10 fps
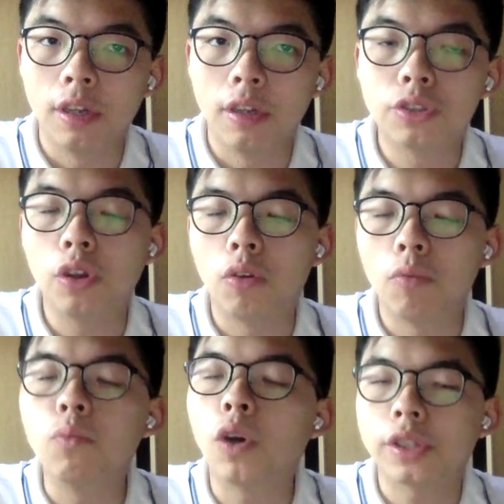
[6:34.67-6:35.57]
So
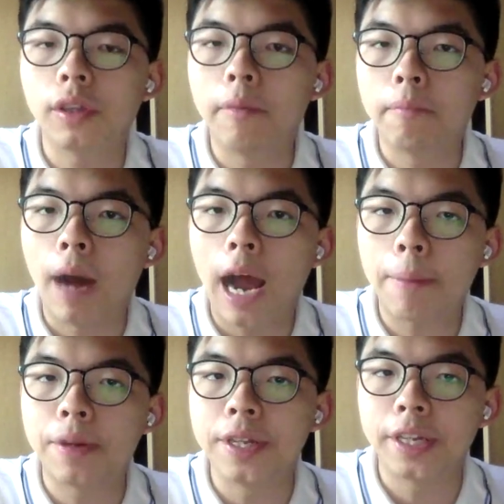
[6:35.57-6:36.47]
what my
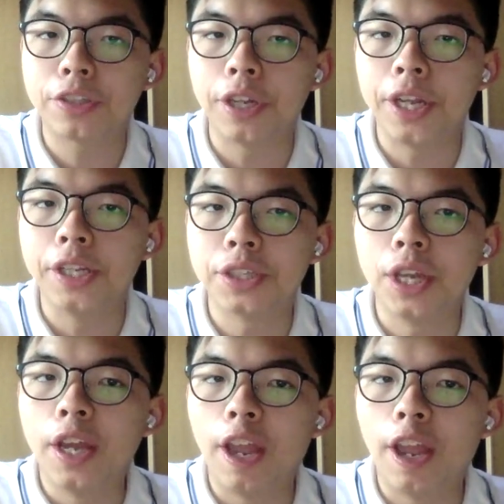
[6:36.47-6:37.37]
prediction is
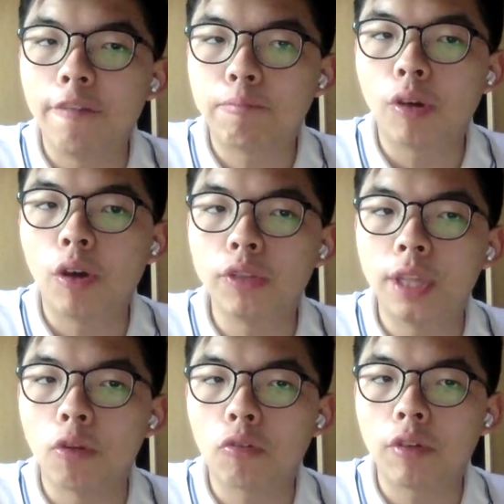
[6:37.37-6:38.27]
if
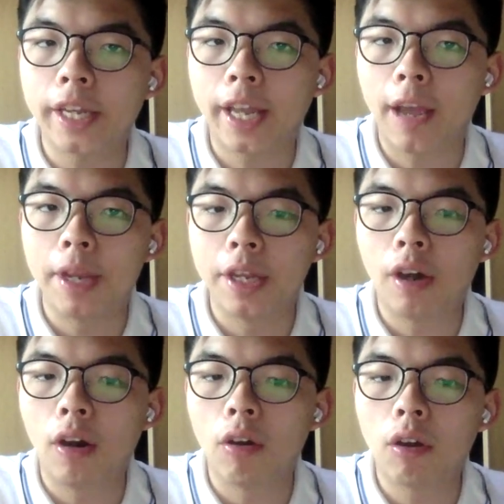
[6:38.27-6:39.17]
pro-democratic camp in
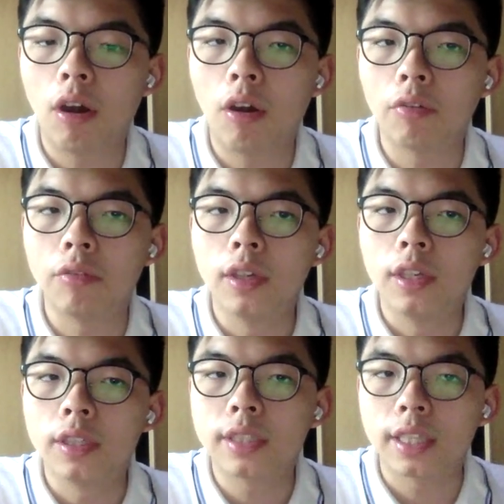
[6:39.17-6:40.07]
Hong Kong
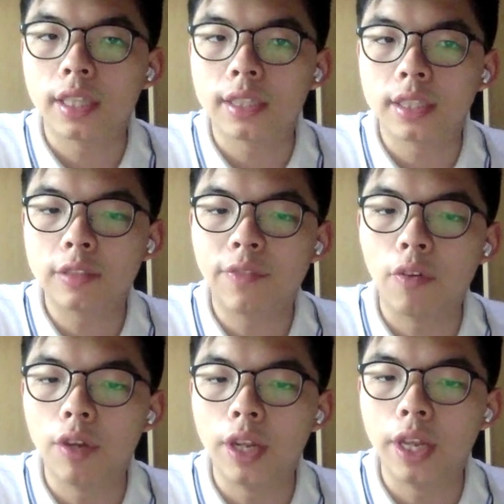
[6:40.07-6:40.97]

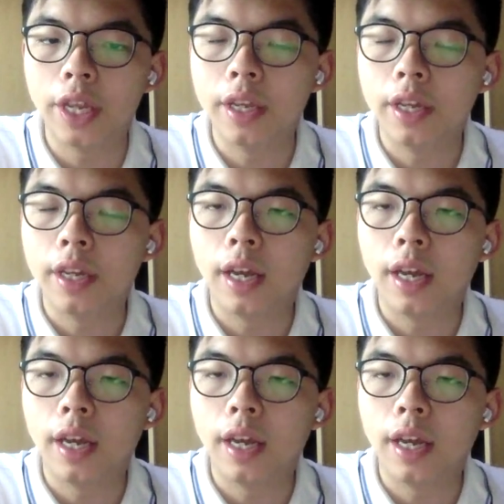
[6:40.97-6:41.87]
successfully
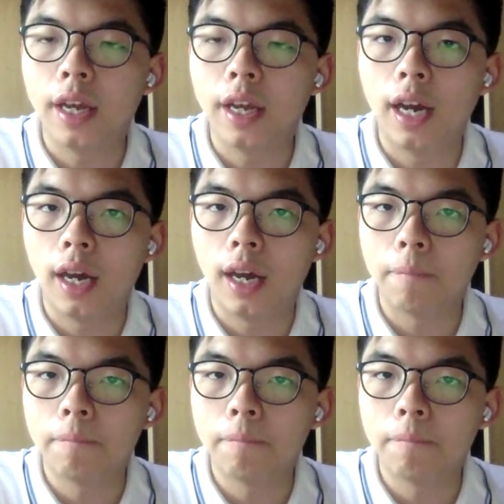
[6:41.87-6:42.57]
uh,